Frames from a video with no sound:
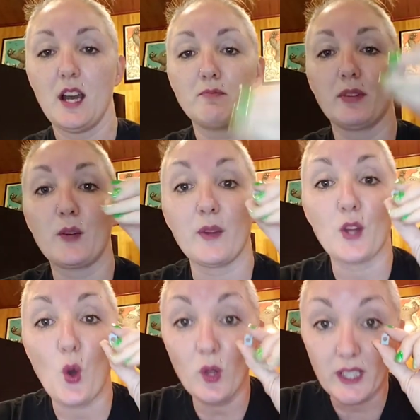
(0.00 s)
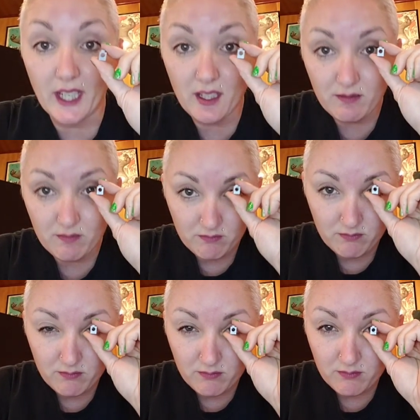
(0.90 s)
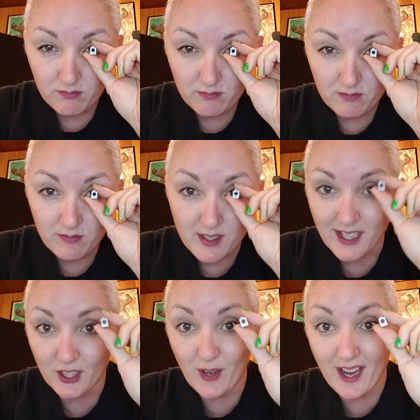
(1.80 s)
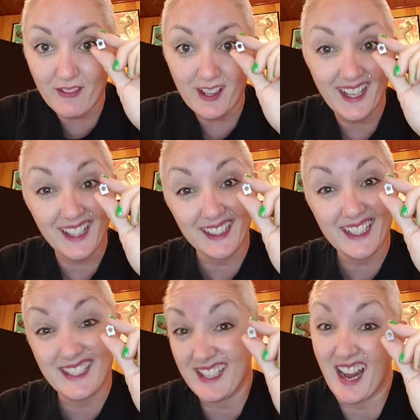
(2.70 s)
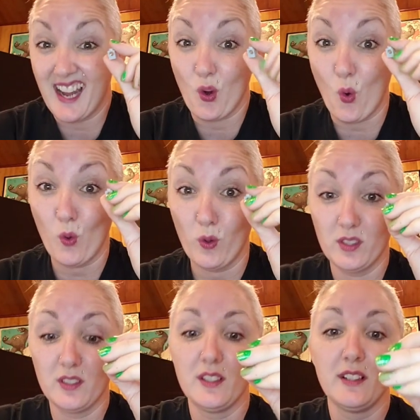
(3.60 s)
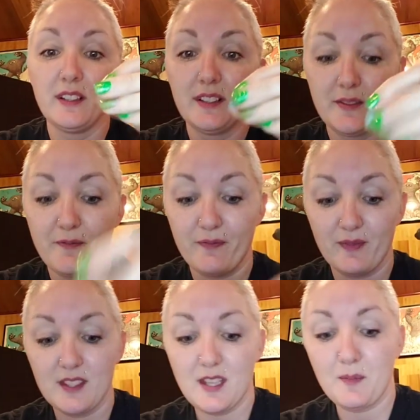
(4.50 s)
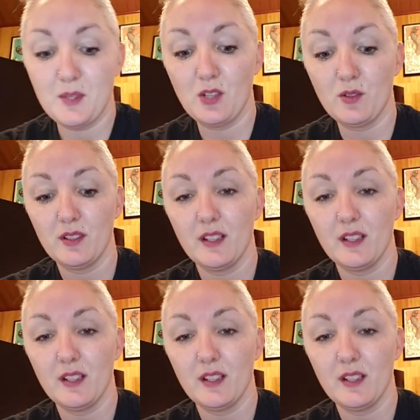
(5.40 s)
a brick with a hole in it. So then you have at least an eye hole. It's up to you.